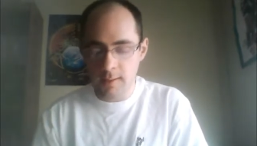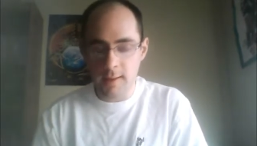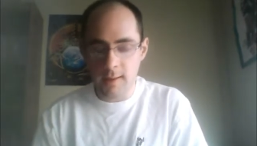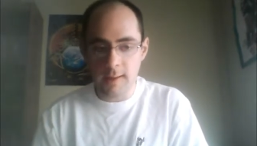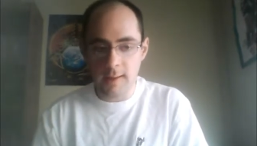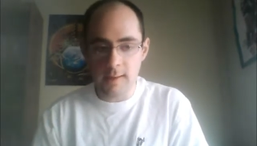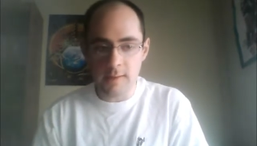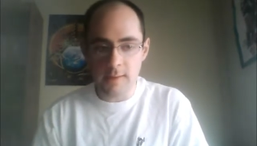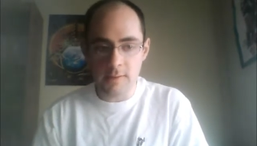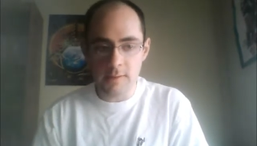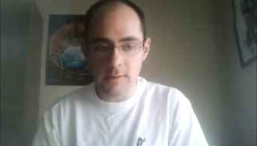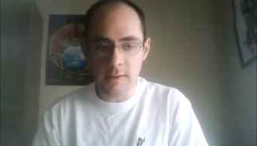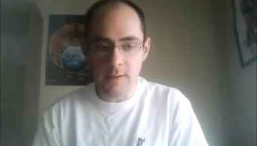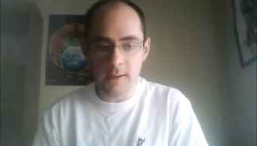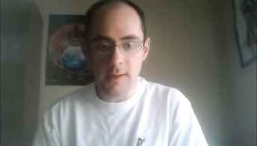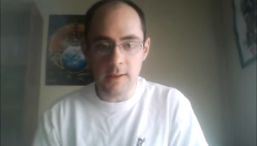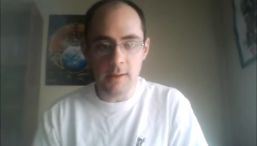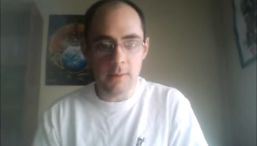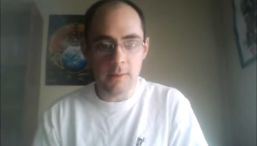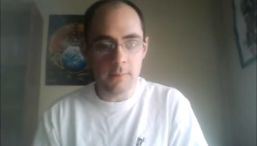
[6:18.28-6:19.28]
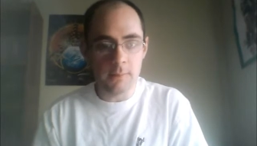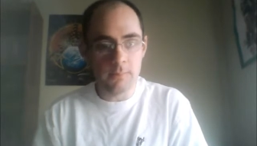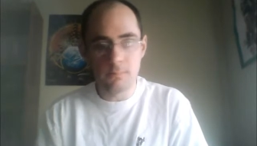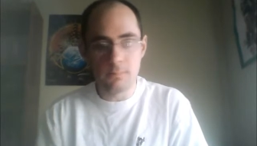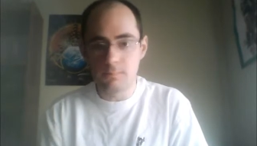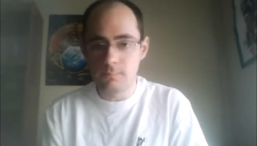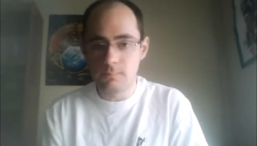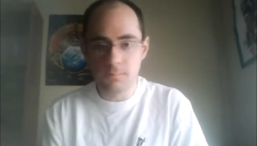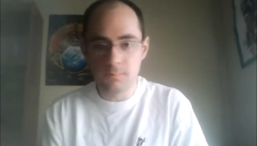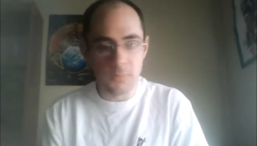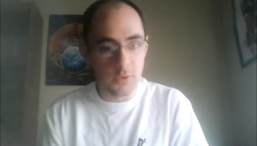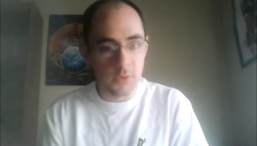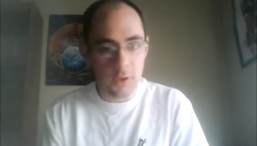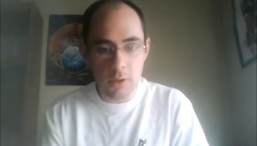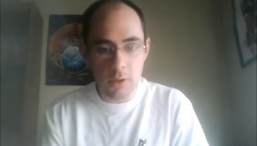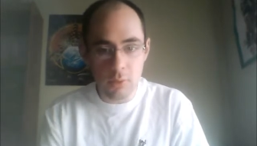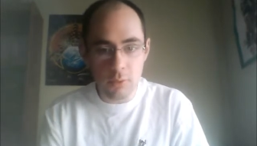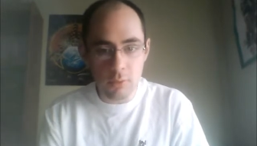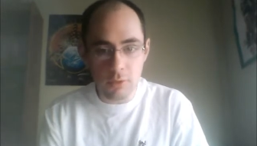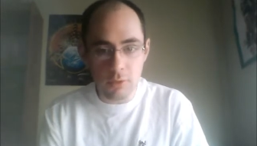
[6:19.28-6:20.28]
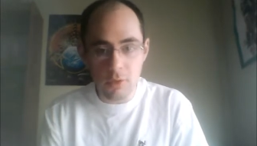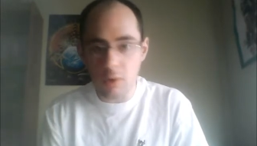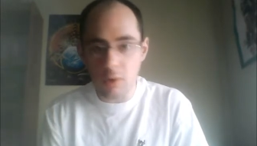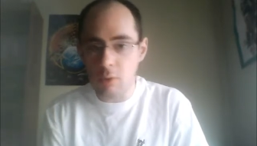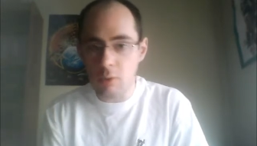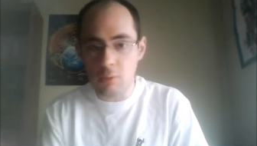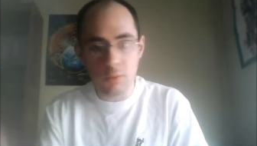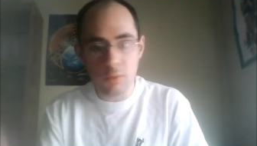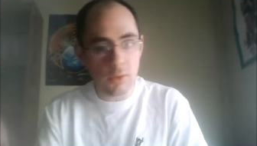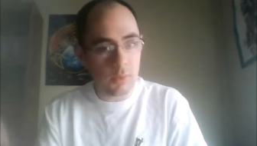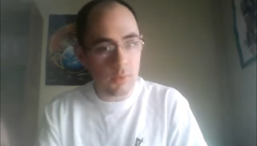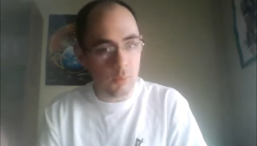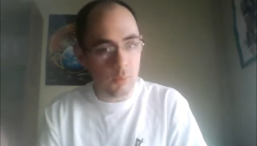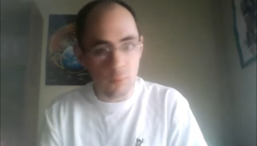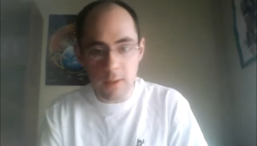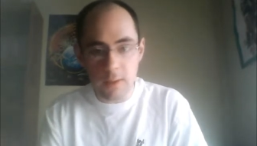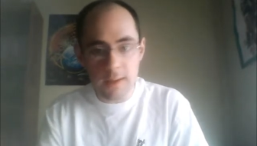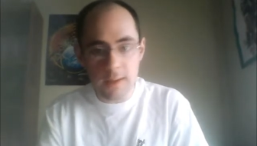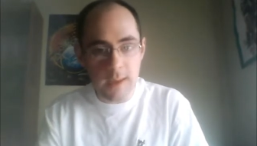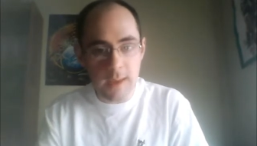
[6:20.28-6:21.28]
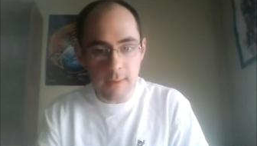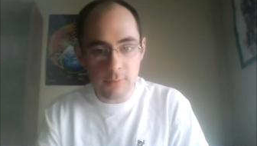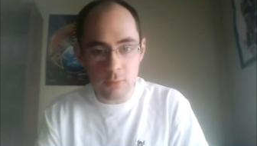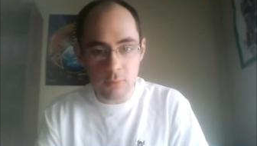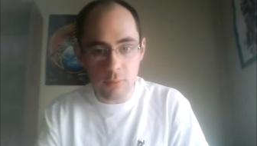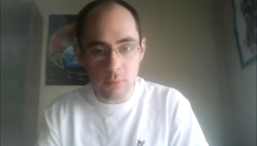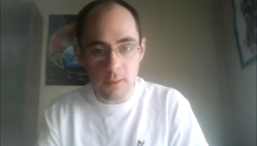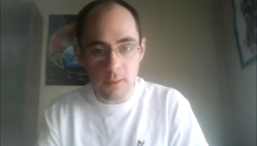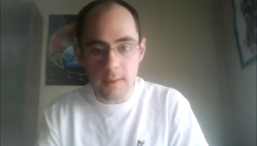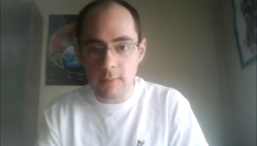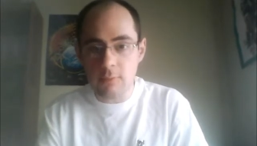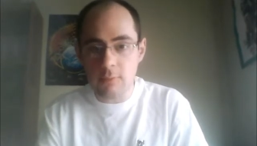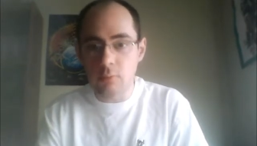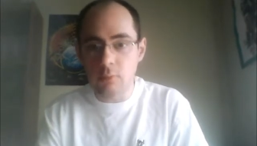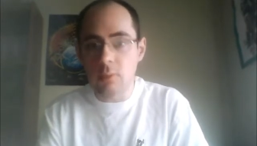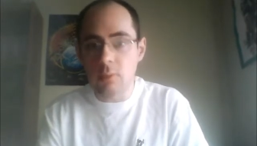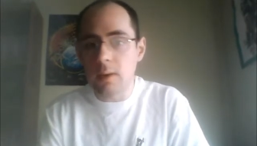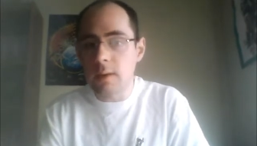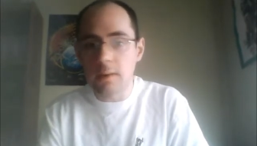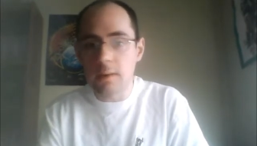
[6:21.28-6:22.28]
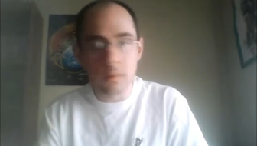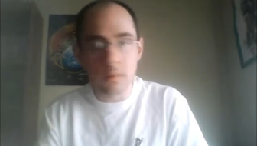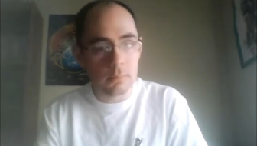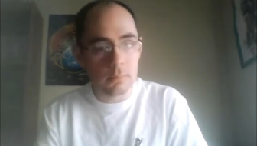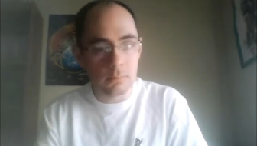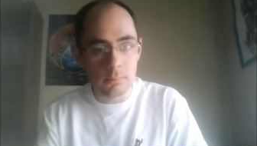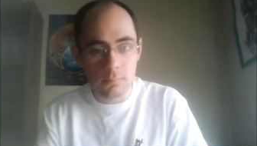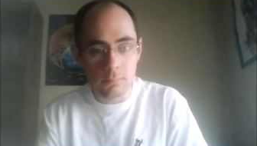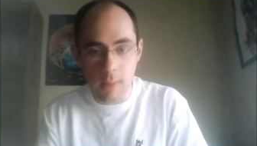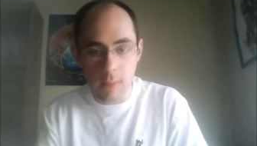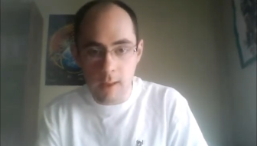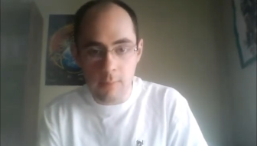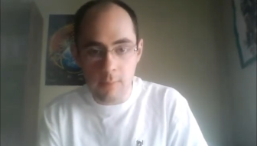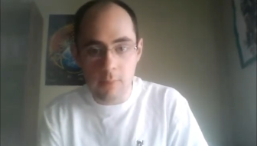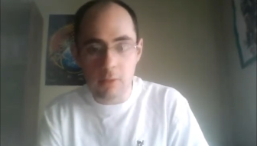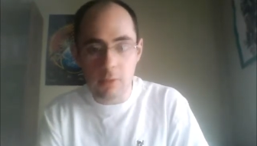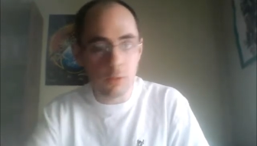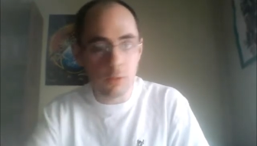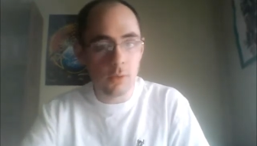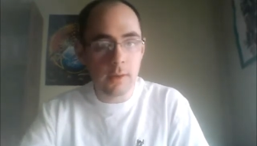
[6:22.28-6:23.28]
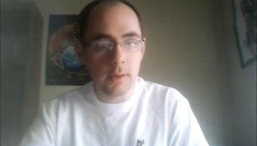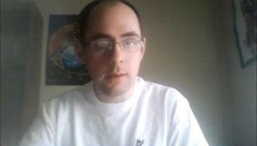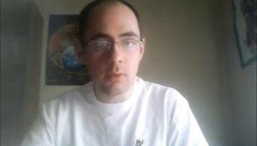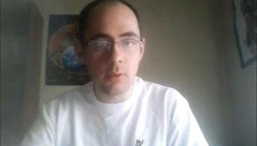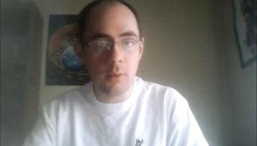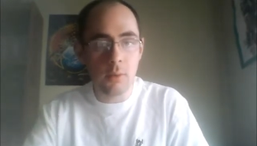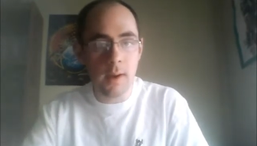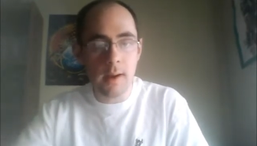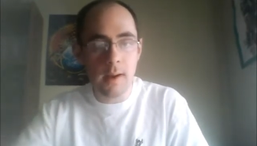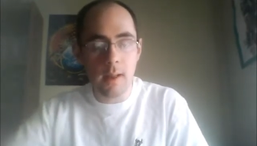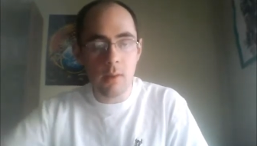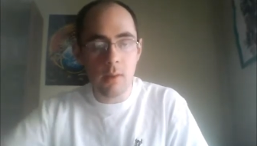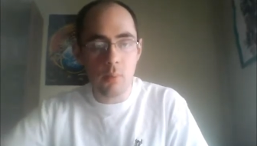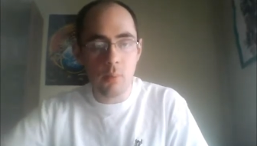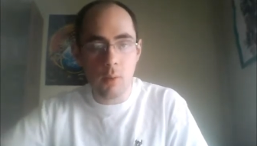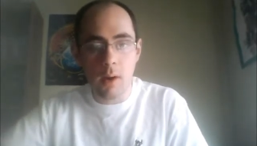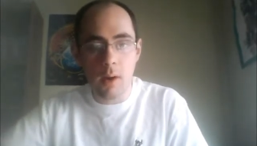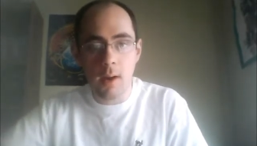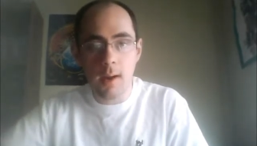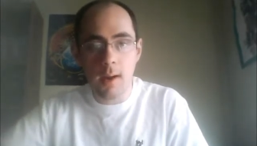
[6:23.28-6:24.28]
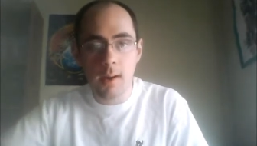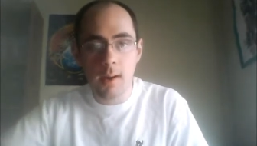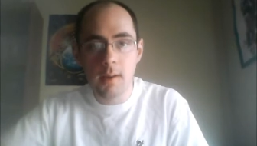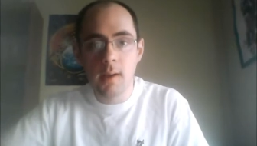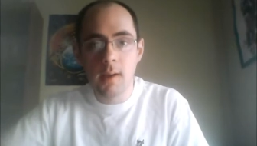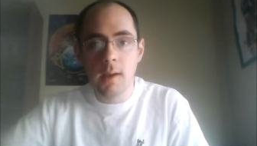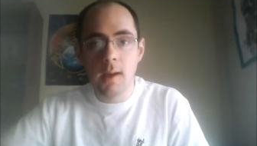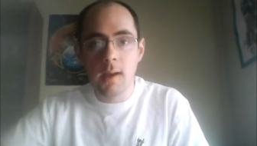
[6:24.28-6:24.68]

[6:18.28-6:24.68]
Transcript: And the Usos, week after week after week, have been looking great on Raw.